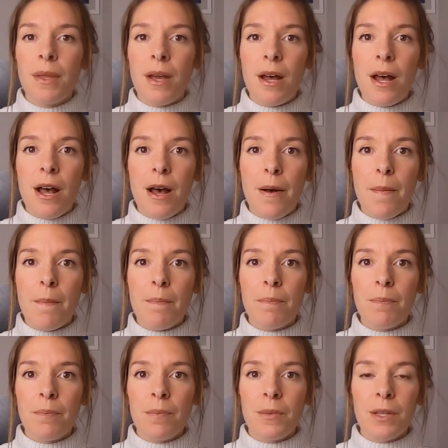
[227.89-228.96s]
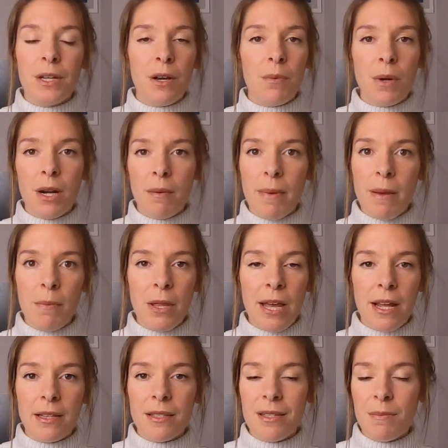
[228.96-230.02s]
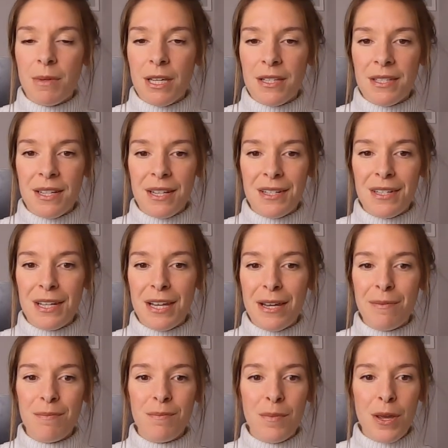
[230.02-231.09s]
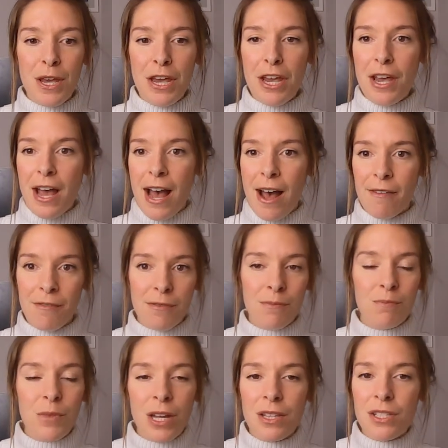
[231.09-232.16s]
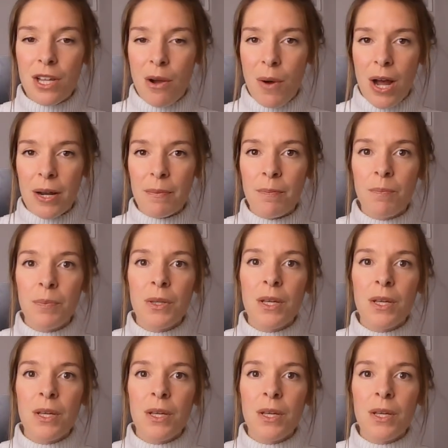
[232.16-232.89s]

What are my plans, B, C, D, E, F, and so on.